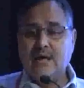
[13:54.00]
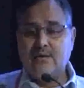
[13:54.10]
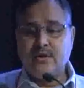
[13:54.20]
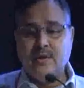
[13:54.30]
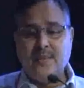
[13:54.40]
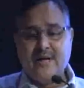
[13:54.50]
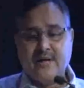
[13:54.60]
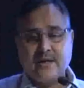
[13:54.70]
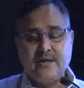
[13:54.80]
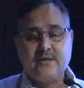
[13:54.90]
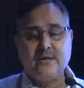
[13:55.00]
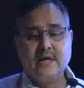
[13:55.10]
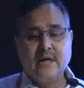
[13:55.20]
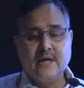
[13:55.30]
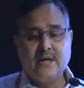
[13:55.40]
Now the hepatic itch.
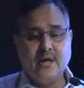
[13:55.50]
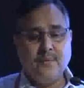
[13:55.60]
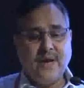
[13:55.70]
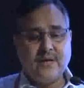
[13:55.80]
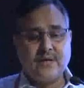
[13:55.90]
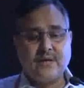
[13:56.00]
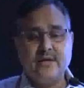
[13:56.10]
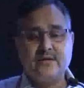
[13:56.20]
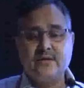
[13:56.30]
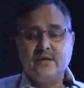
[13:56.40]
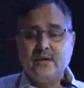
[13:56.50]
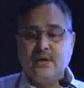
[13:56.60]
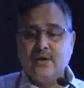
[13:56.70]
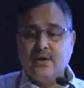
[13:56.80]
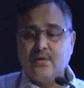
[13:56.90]
In the hepatic itch,
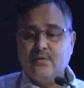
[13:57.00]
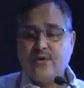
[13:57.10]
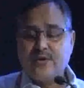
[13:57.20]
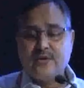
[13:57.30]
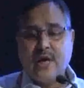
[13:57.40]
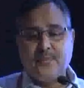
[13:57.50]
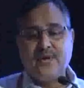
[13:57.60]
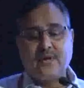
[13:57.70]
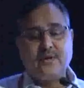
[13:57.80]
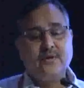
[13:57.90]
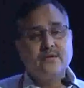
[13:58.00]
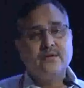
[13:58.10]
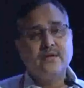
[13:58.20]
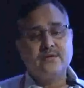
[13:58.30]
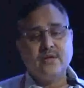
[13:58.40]
what is happening?
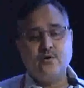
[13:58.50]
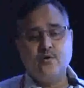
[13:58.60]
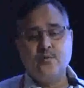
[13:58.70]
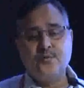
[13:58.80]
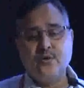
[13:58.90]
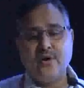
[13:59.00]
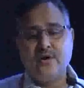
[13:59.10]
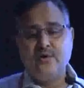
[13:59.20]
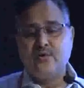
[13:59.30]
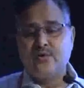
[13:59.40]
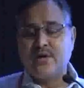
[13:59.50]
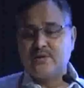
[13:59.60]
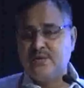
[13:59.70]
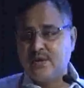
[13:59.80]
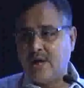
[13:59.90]
There is a opioid
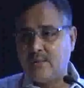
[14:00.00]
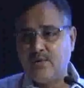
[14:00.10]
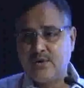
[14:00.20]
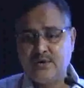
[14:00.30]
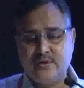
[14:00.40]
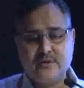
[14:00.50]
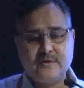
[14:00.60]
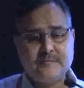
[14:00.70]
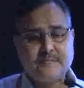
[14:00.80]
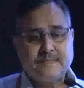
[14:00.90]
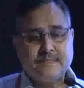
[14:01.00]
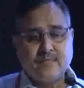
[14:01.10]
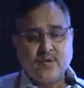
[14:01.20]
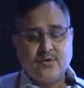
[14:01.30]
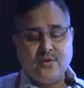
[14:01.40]
neurotransmitter hypothesis.
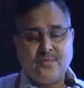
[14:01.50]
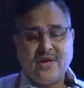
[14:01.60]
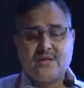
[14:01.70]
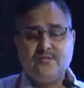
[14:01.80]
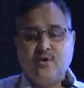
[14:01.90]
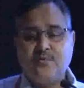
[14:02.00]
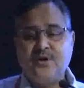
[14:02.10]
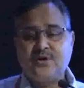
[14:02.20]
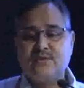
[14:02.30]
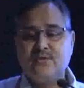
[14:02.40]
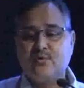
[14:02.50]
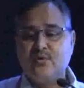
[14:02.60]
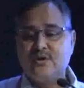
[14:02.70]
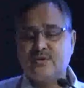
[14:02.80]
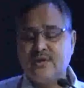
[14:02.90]
The plasma of patients with
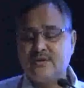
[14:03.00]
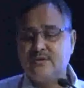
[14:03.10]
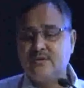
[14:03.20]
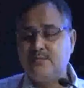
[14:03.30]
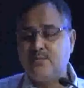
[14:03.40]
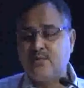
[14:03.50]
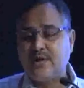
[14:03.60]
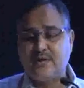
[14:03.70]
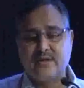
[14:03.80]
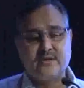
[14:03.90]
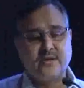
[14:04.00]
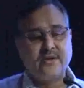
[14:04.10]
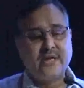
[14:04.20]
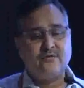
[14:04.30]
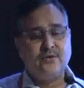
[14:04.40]
cholestasis and pruritus
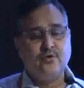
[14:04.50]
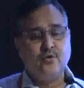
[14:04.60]
react with